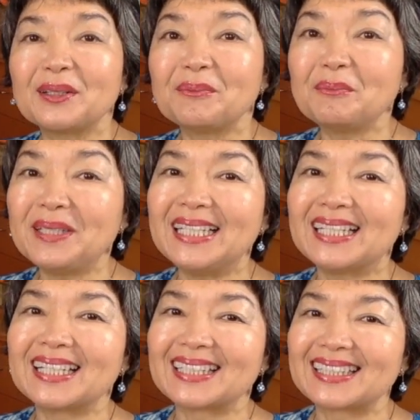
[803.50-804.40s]
meaning
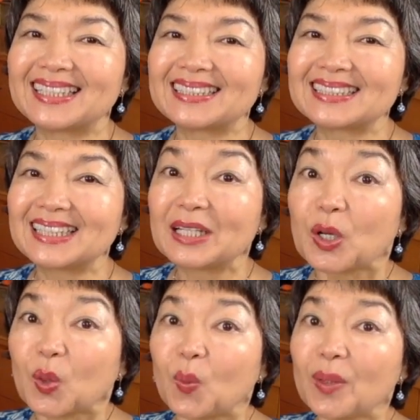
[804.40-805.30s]
like this.
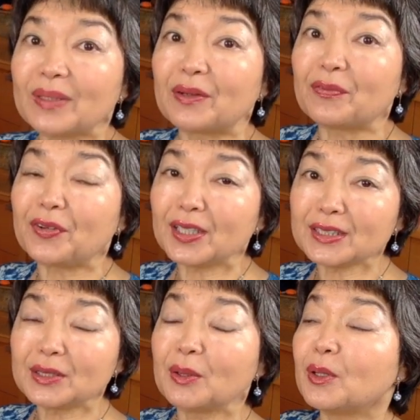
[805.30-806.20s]
Well, the
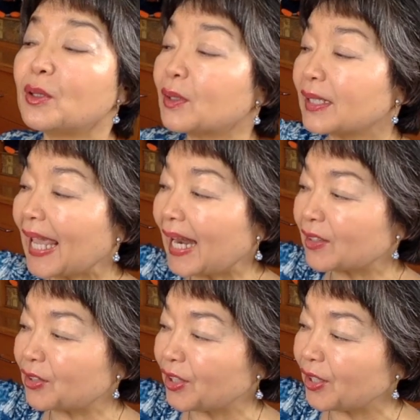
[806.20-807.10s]
first
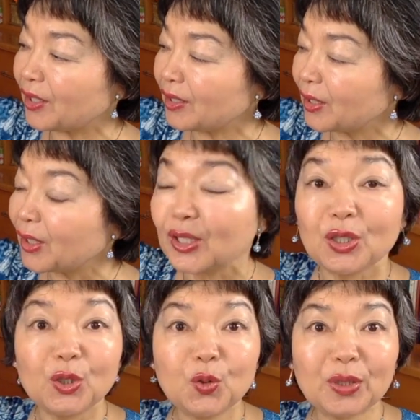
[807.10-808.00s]
character,
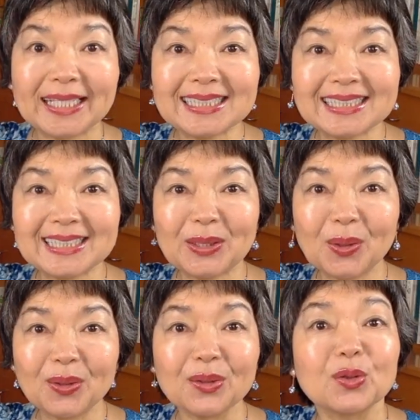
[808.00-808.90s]

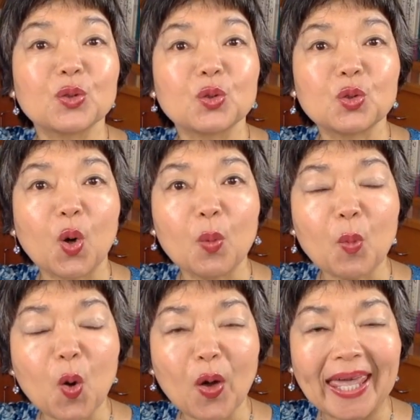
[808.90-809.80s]
Yukishiro
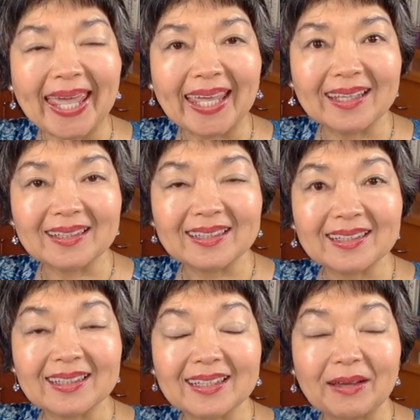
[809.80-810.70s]
Tomoe.
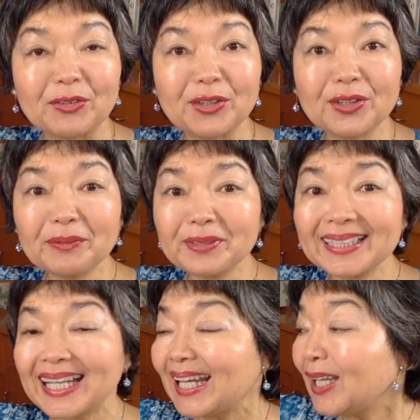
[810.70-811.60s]
Have you heard of it?
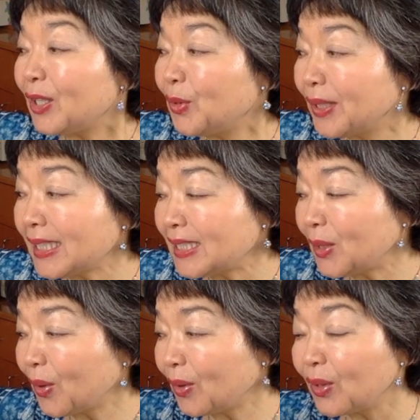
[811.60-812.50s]

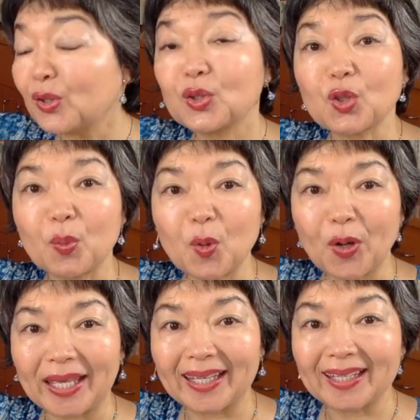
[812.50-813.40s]
Yukishiro
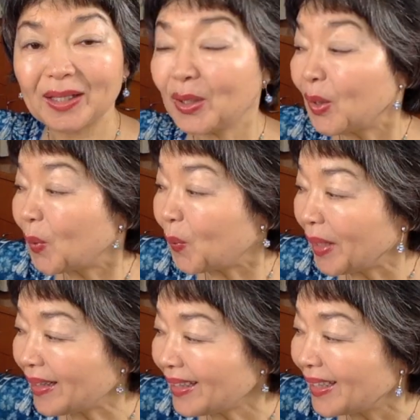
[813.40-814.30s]
Tomoe.
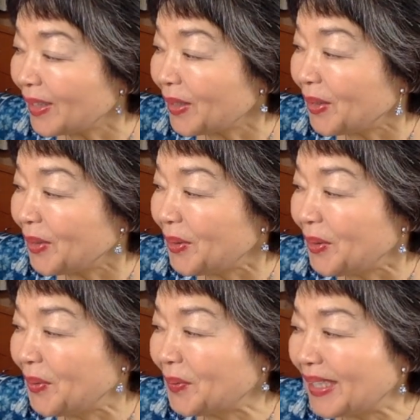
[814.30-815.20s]
Well,
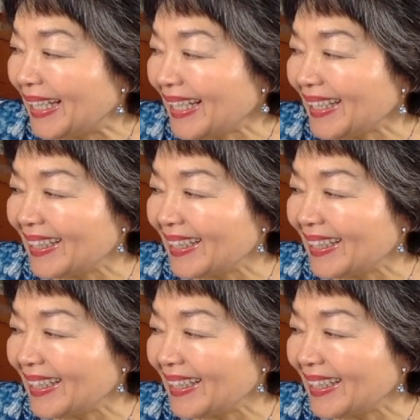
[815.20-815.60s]
Yuki,